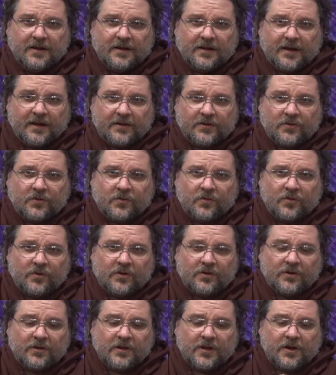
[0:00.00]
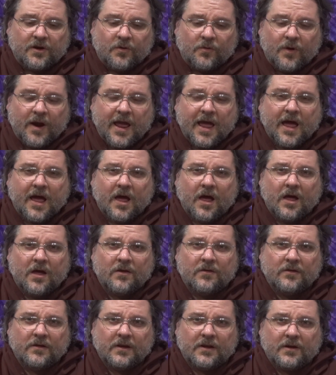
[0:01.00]
like twirling
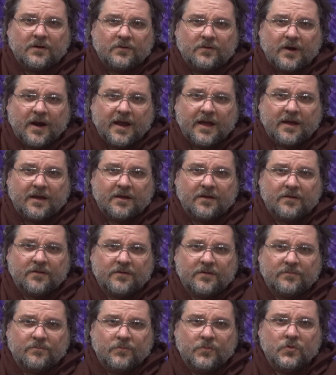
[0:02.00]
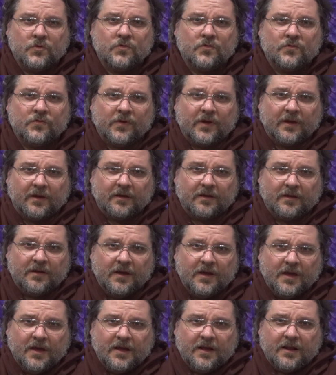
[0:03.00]
around and around, moving
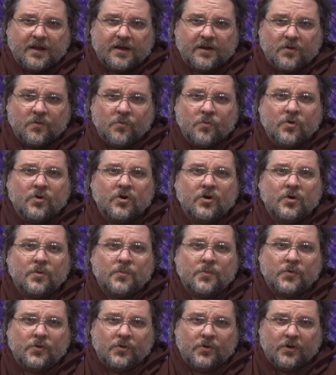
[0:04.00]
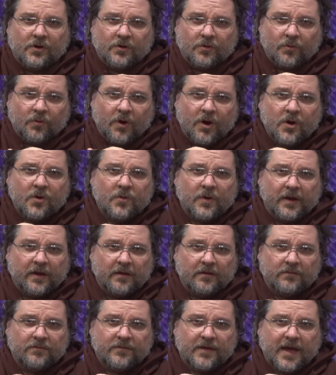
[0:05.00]
like a whirlpool,
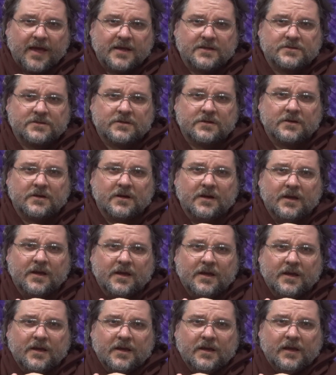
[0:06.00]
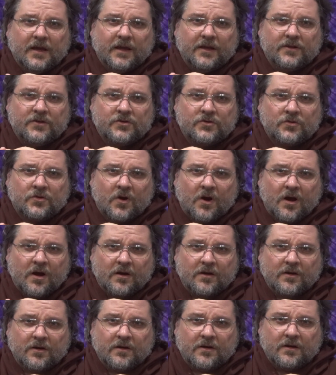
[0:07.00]
growing faster and
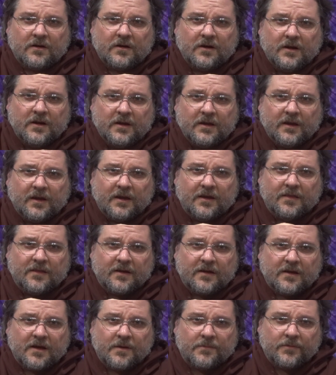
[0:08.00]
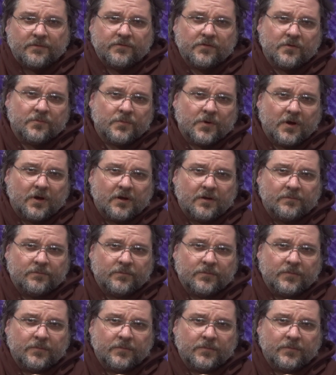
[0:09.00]
stronger in the cup of your palm.